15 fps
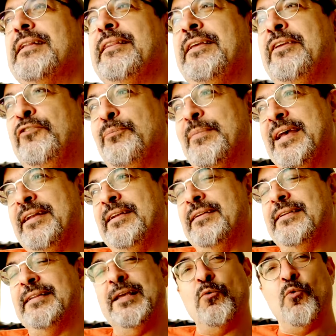these
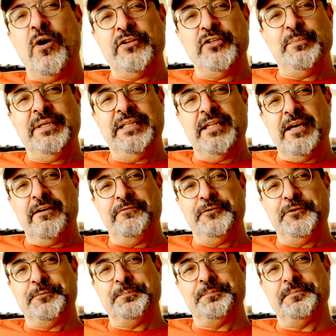men, they want to be
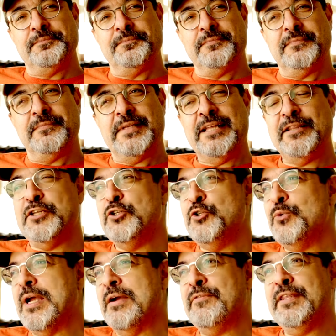loved, and they
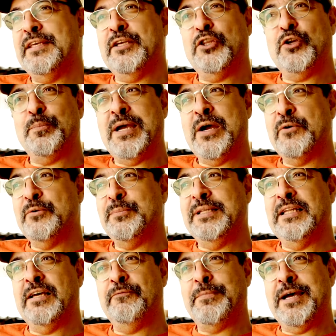do everything in their power to be
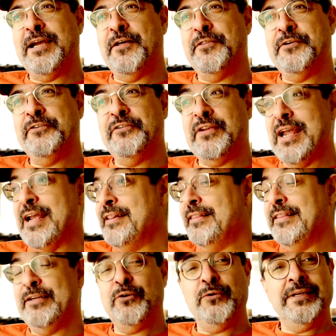loved by others,
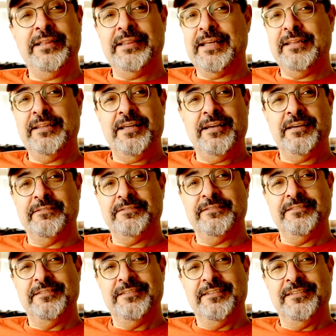and they don't get that
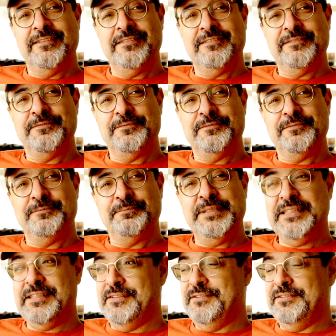love.
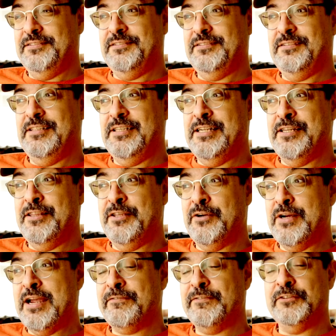Because in
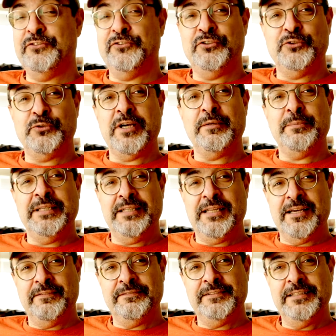their efforts to try to be
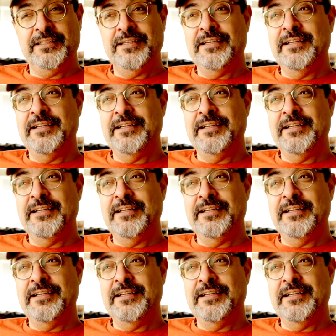loved,